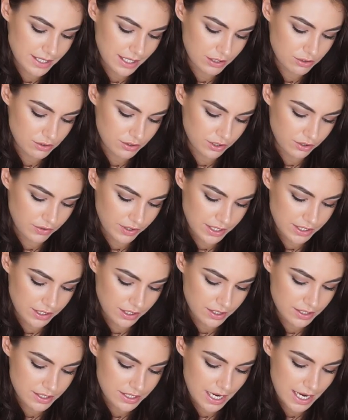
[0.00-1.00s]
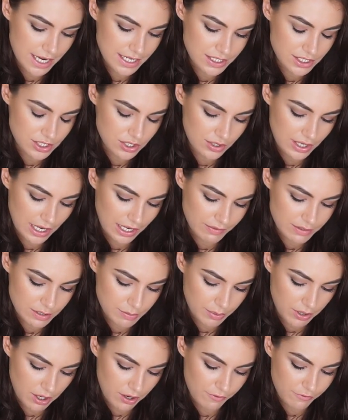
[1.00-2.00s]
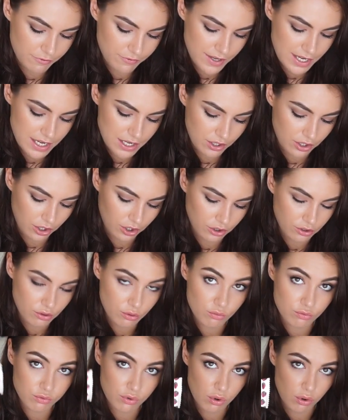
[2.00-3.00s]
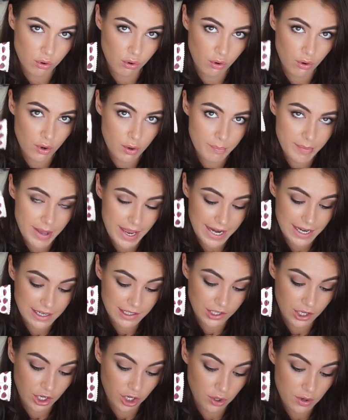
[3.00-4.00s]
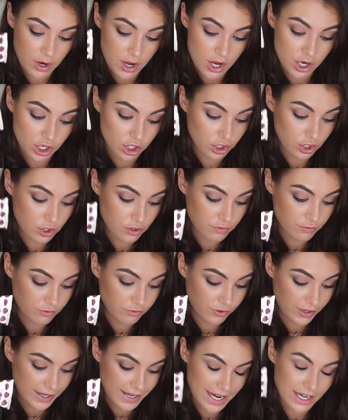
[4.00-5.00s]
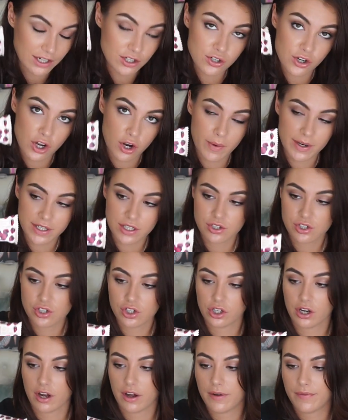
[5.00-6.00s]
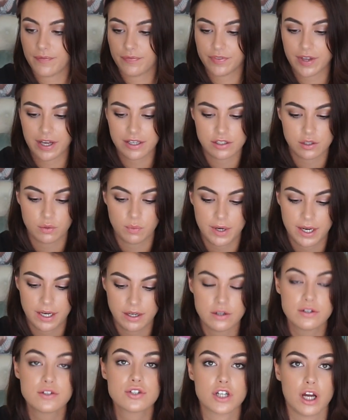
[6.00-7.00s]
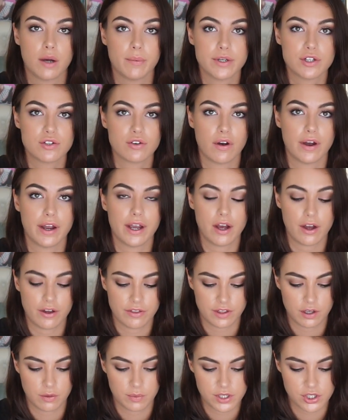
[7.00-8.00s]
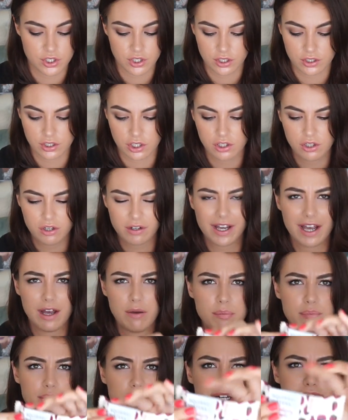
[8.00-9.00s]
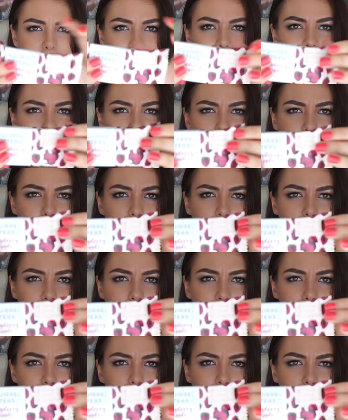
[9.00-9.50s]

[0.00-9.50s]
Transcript: natural ingredients, 82 calories a bar, vegan, raw, paleo, gluten-free and no added sugar. That's a win. Shall we try it? I think we should. Look how pretty this